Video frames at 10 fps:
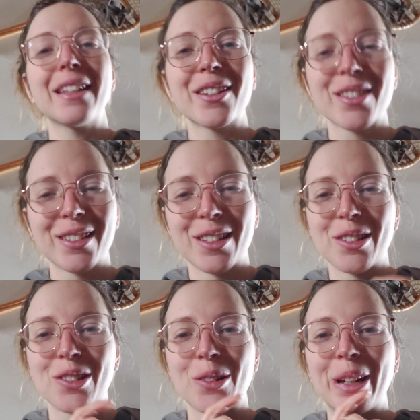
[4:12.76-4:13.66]
years and
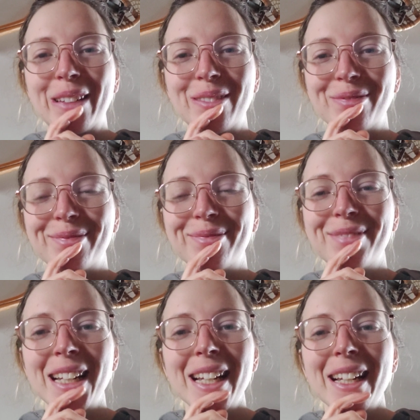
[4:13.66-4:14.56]
didn't do it,
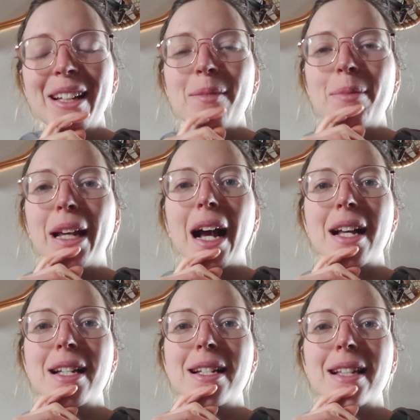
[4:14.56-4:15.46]

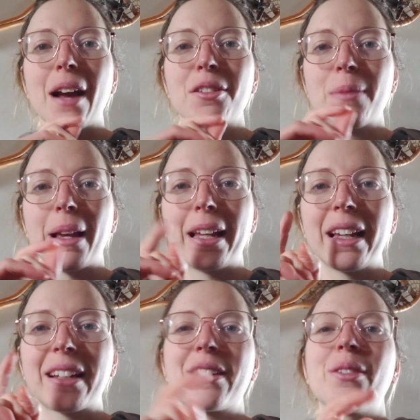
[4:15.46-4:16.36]
because I was making
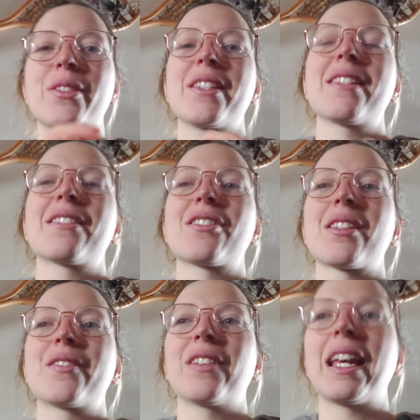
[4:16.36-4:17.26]
excuses and
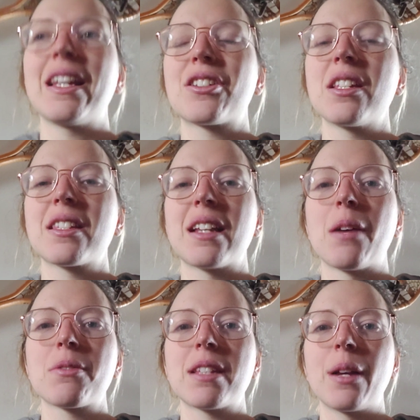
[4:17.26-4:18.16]
justifications, and I
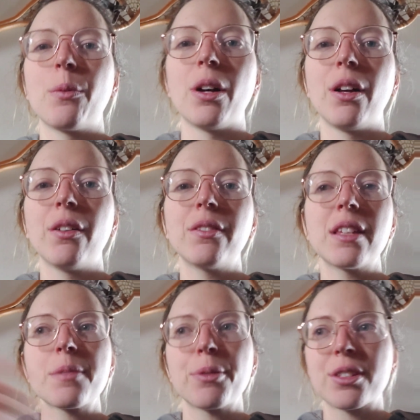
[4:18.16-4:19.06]
was saying, well,
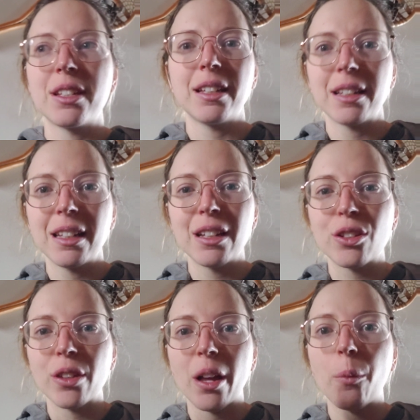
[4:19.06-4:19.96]
this person didn't need to
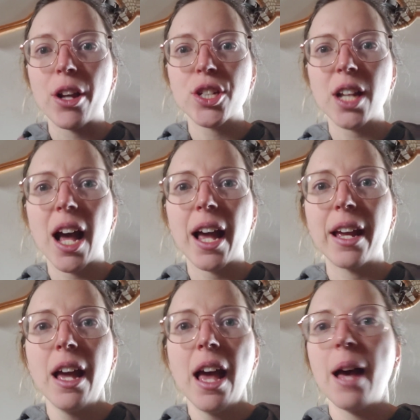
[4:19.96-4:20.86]
do that. Why should
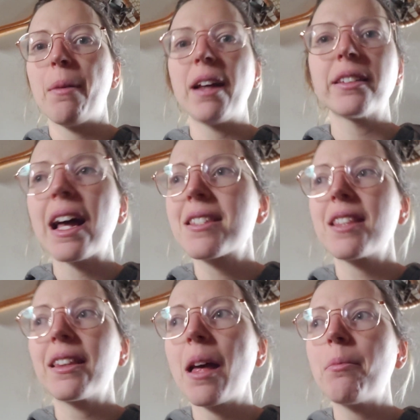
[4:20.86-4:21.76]
I? Am I less
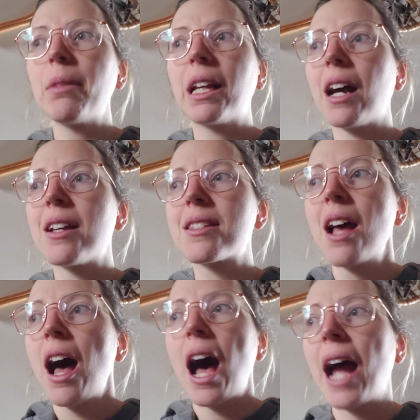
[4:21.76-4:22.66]
than them because
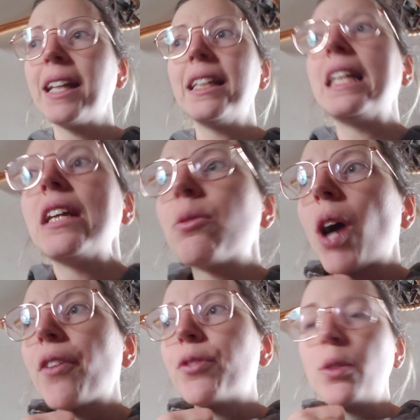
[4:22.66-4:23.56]
I need
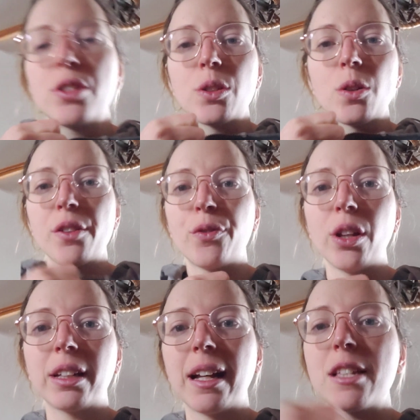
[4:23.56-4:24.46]
raw foods in order to
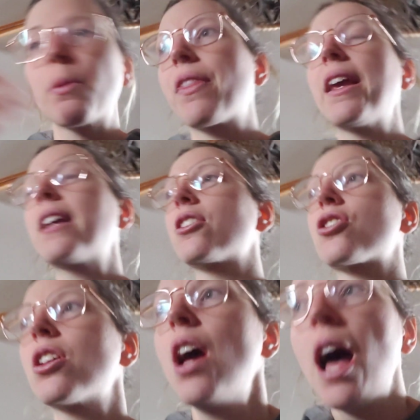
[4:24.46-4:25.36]
fully cleanse, where they can
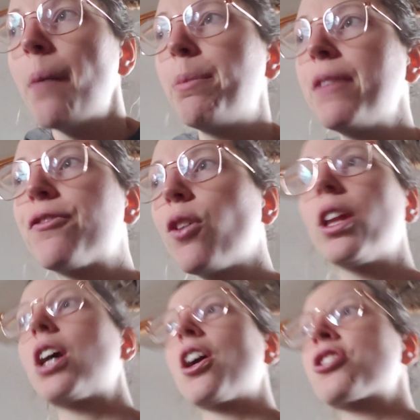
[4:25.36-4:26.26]
just be
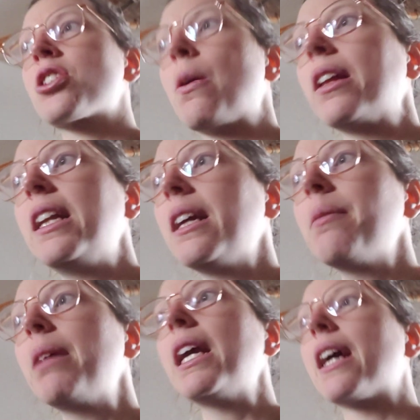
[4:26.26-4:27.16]
fully conscious while
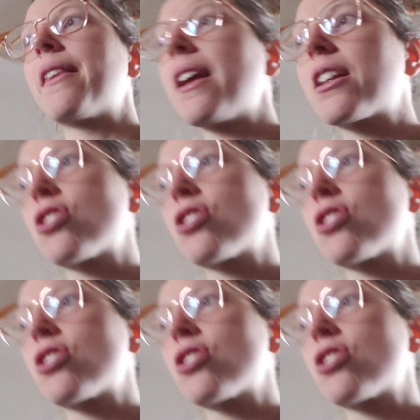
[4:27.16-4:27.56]
eating meat, and they can